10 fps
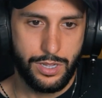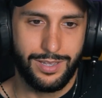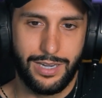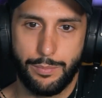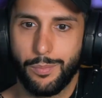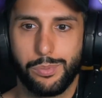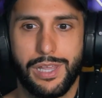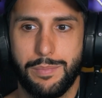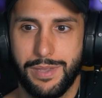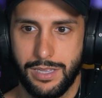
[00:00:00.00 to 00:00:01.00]
And I'm not
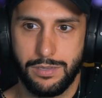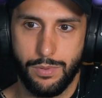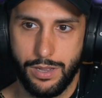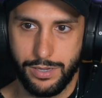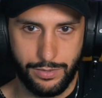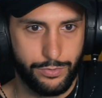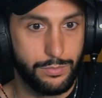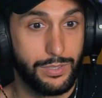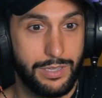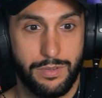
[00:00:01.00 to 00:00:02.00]
blaming anybody, definitely
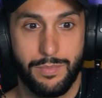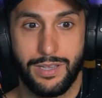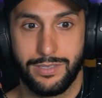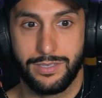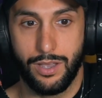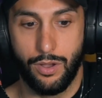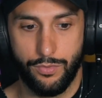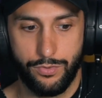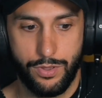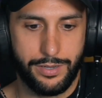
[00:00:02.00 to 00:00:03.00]
blaming myself.